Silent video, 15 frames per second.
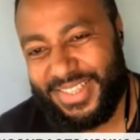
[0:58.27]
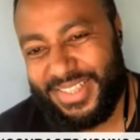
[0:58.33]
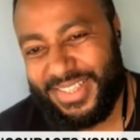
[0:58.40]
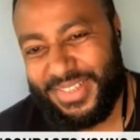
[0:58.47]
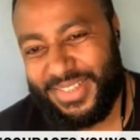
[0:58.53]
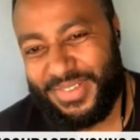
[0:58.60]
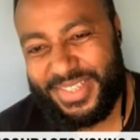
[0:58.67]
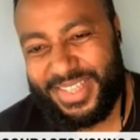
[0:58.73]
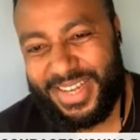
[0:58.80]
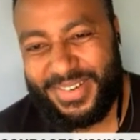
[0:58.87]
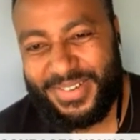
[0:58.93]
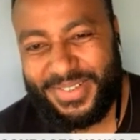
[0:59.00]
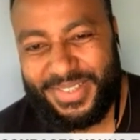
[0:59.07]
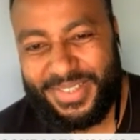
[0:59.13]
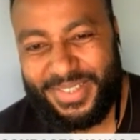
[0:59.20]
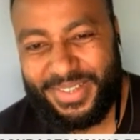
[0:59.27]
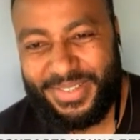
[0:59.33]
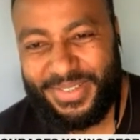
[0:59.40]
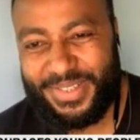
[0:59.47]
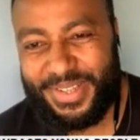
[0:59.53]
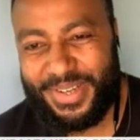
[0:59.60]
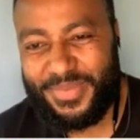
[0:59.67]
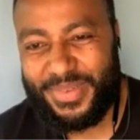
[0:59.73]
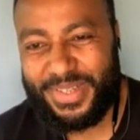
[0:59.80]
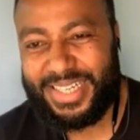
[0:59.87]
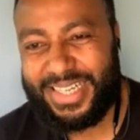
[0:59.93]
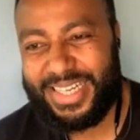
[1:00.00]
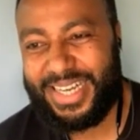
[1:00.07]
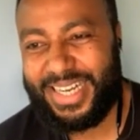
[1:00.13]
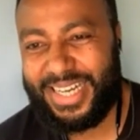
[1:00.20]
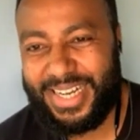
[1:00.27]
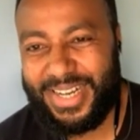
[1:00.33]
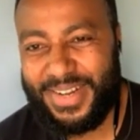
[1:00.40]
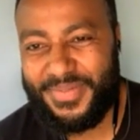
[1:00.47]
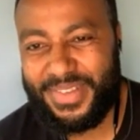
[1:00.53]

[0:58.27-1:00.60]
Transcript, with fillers: start or, to stop. Um,